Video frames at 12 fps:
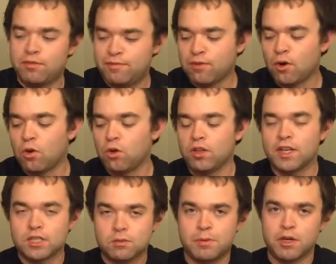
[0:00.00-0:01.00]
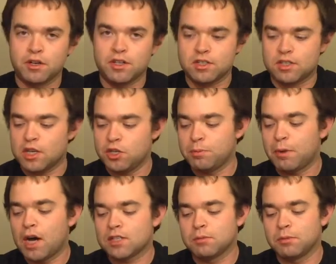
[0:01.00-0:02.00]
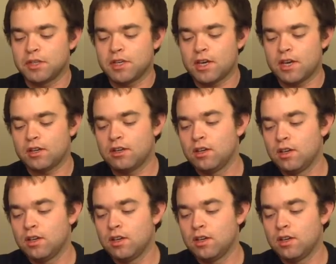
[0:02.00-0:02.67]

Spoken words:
full experience that you possibly can.